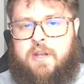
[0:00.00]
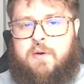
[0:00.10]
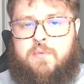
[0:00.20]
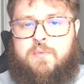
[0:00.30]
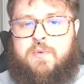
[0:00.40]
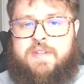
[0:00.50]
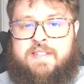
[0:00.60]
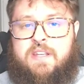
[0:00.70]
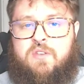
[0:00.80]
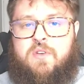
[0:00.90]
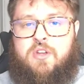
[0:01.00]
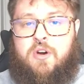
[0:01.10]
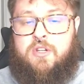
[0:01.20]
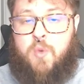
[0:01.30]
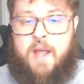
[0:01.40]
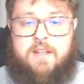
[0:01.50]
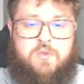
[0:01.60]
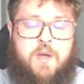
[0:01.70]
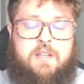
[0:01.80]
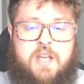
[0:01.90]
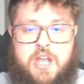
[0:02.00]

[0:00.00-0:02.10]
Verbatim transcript: receive your 2020 hearing